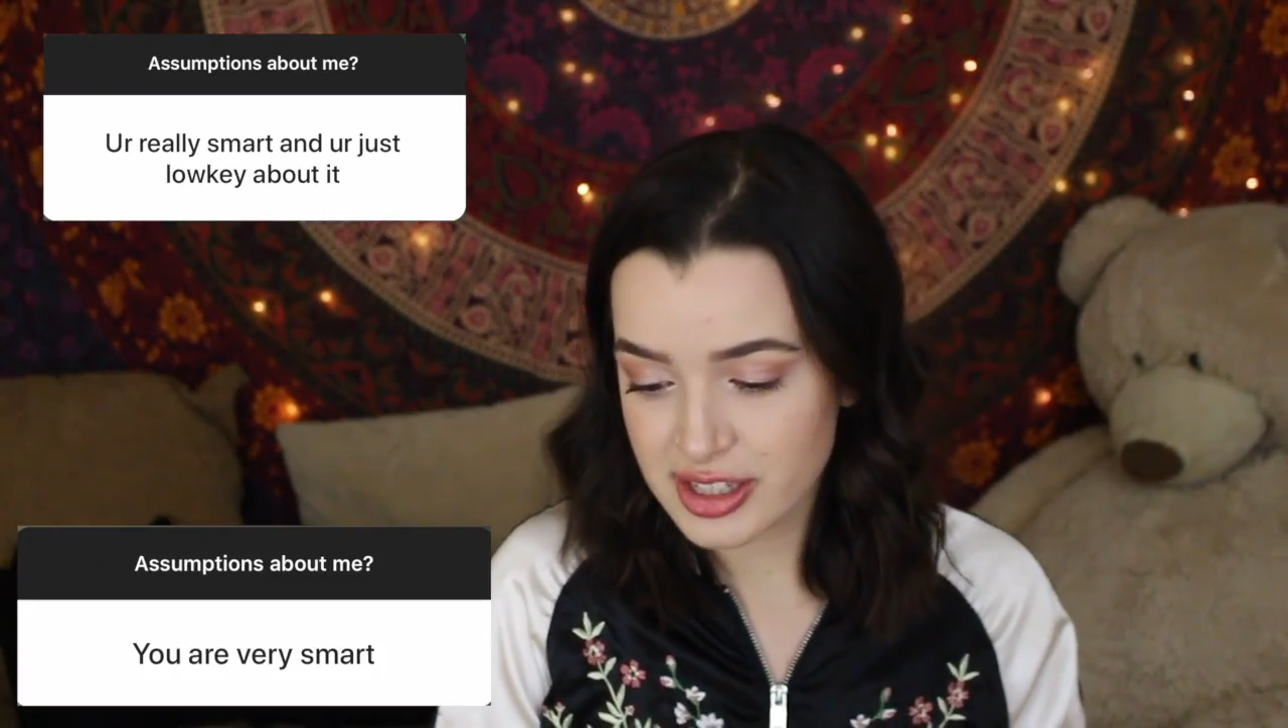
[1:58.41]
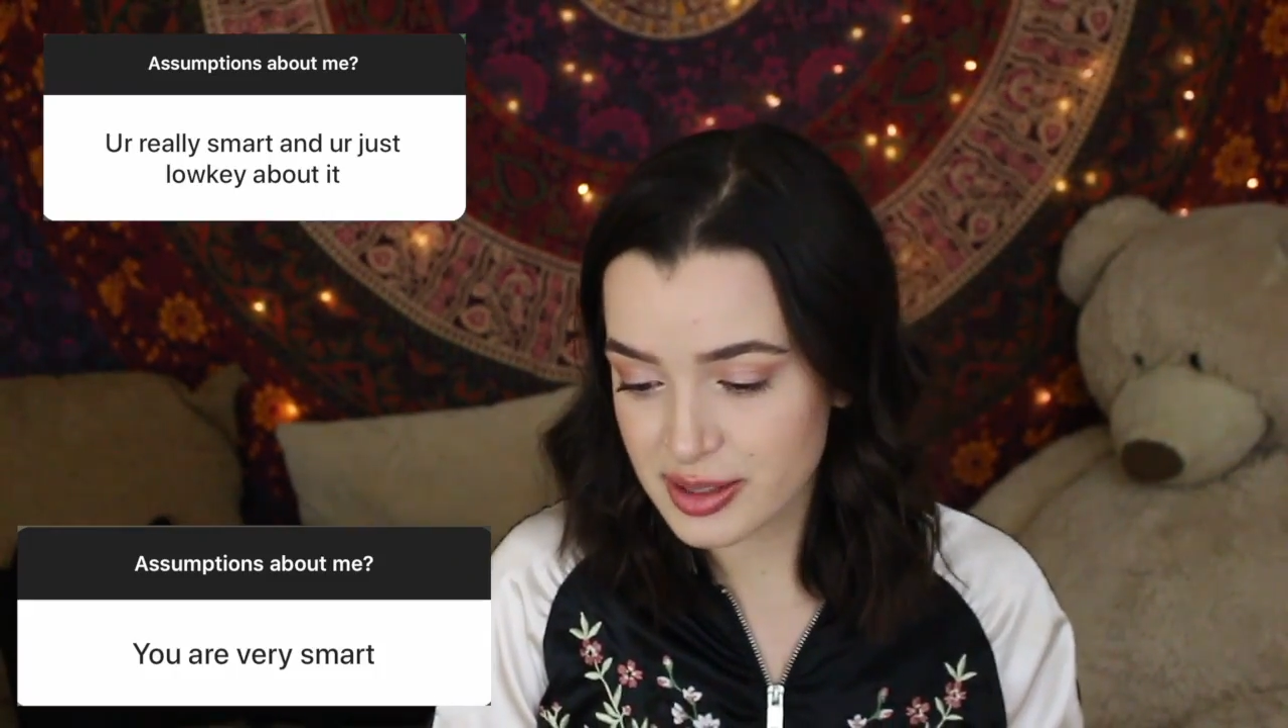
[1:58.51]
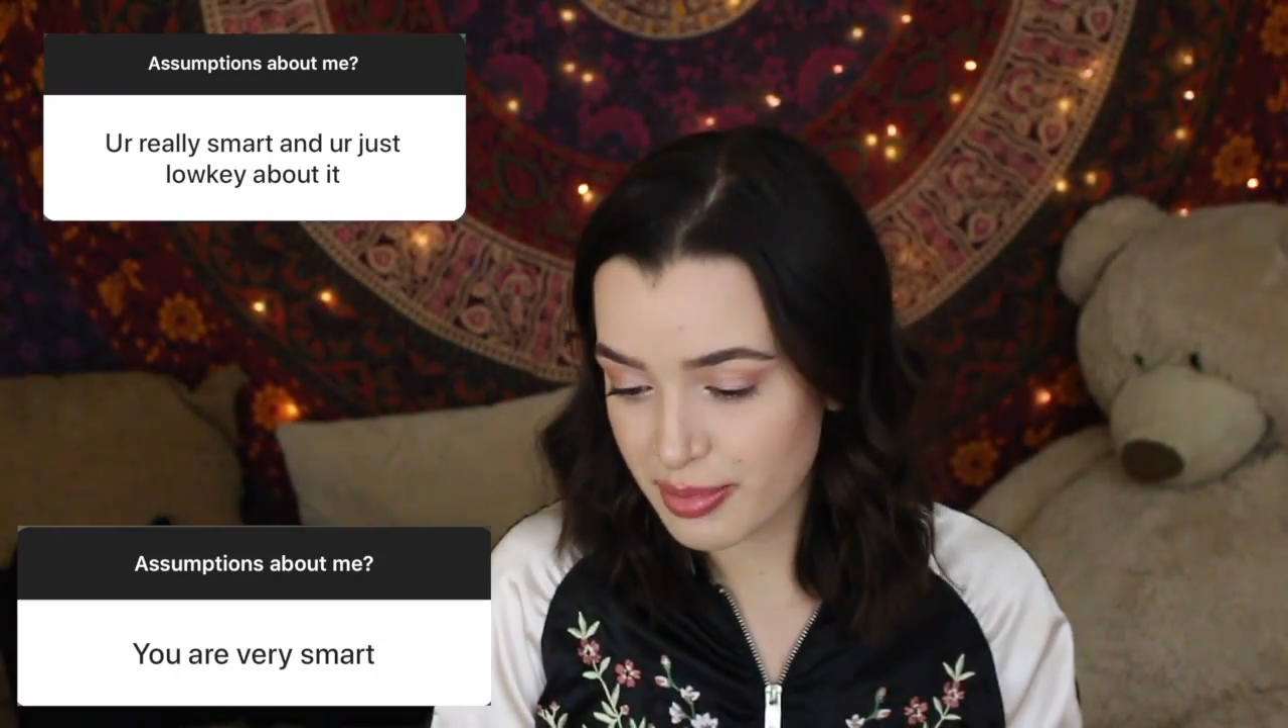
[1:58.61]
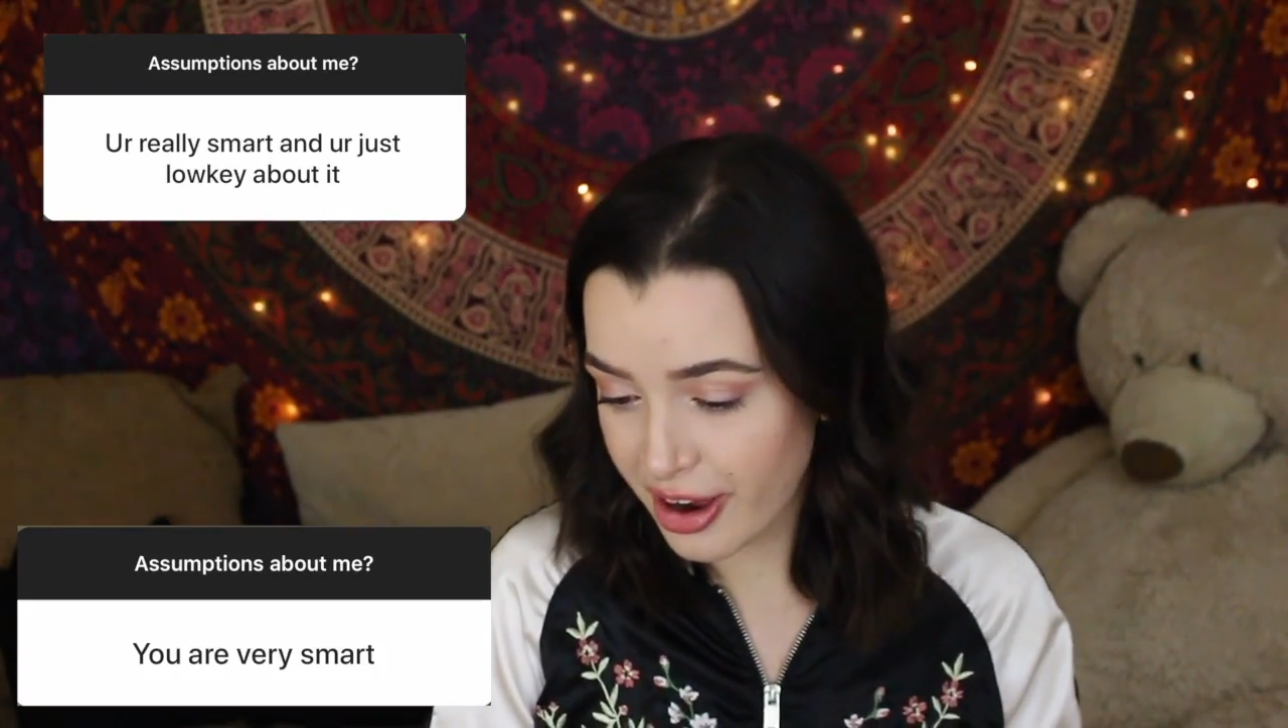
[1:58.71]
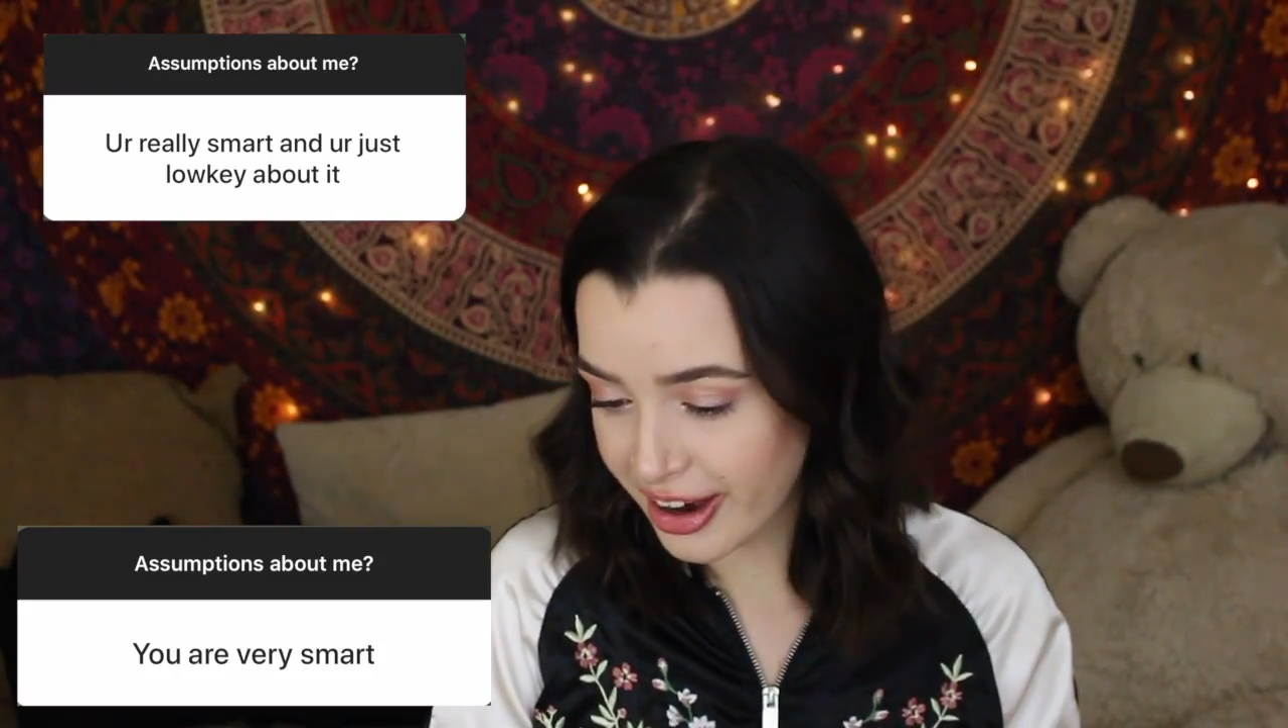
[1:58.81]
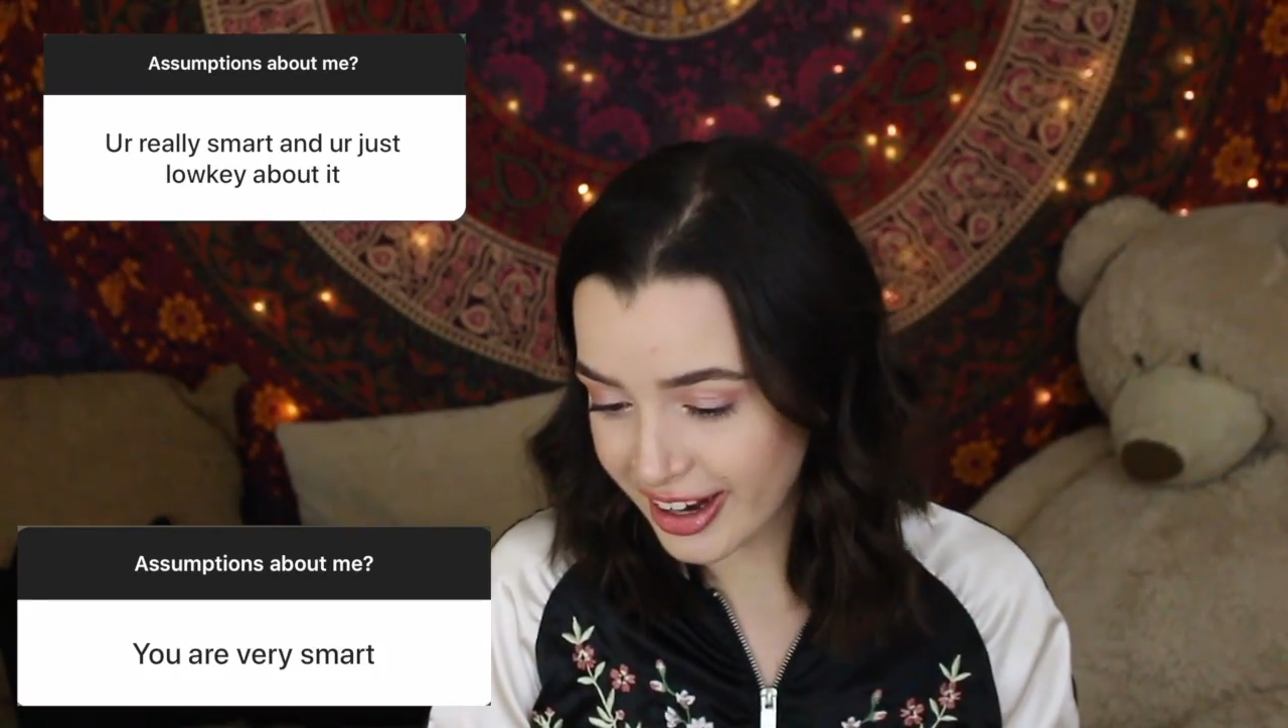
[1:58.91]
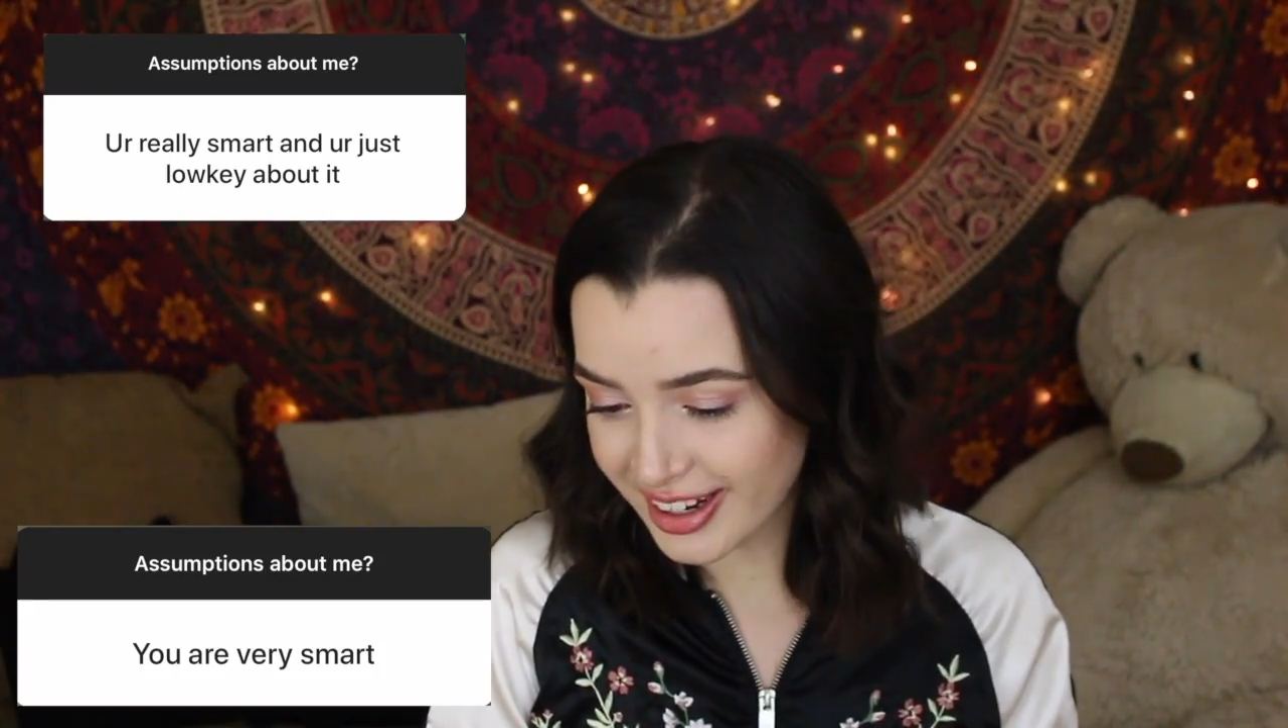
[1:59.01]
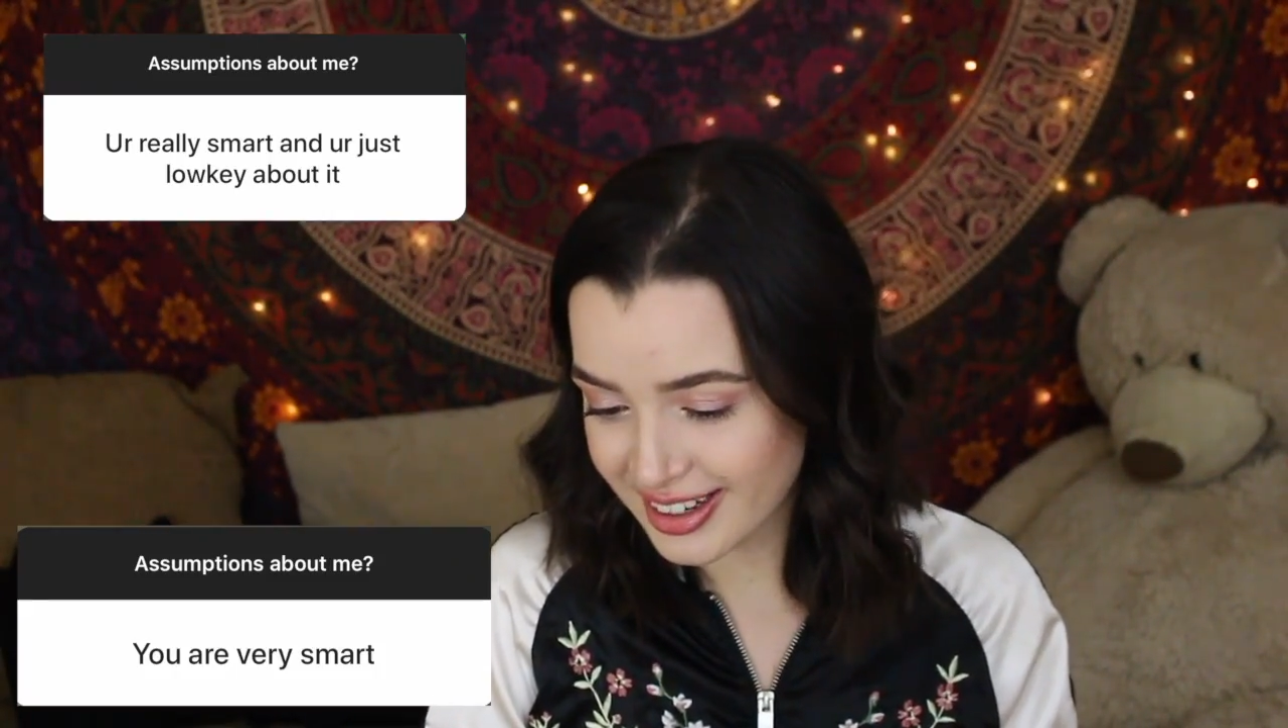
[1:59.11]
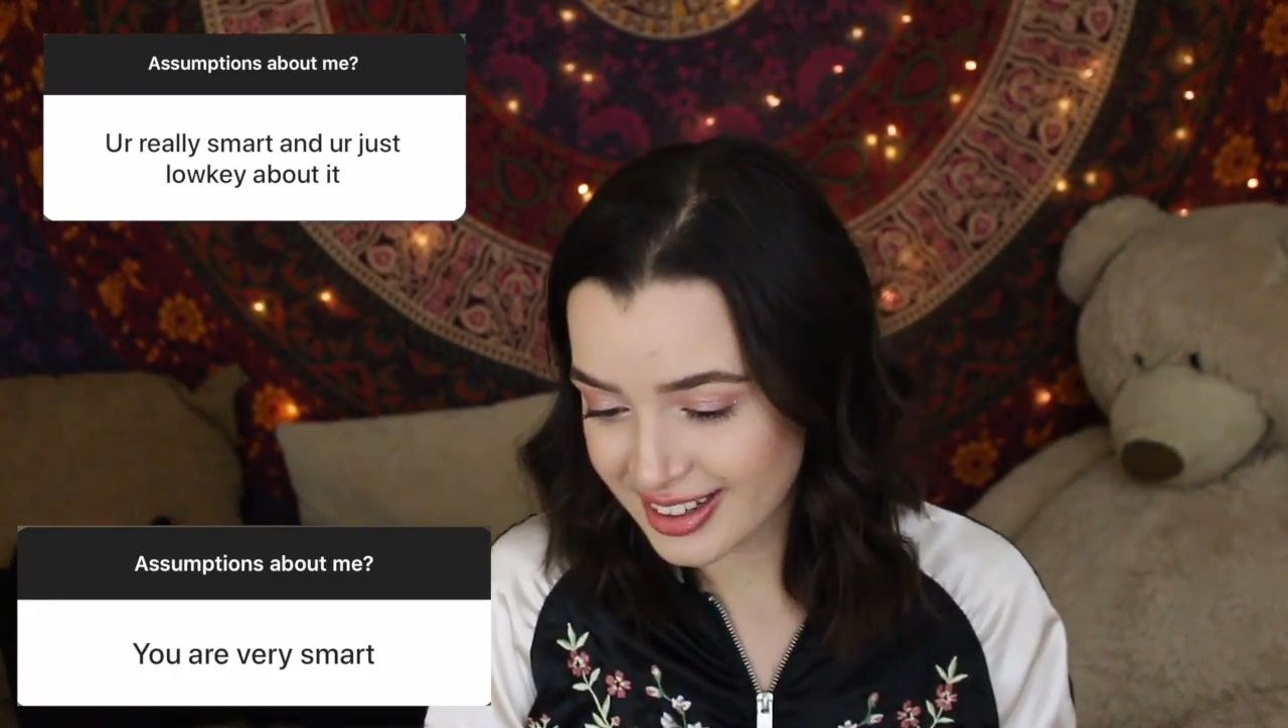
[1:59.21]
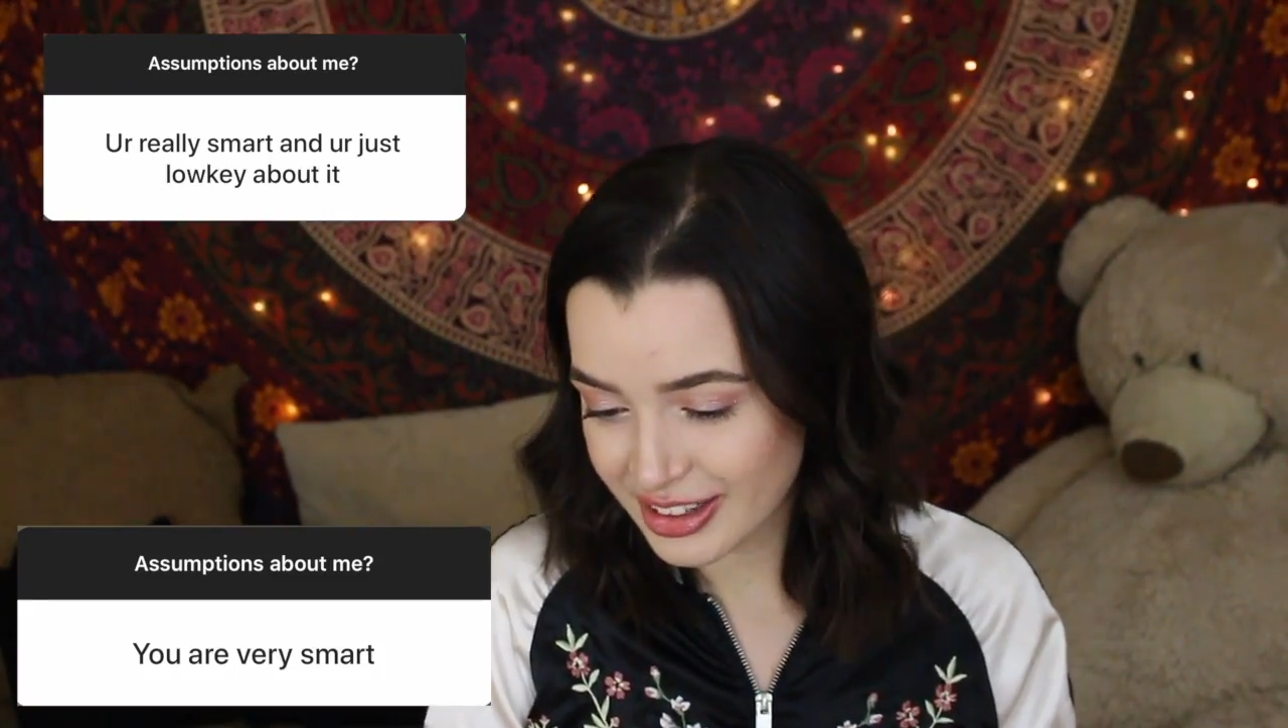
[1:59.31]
smart,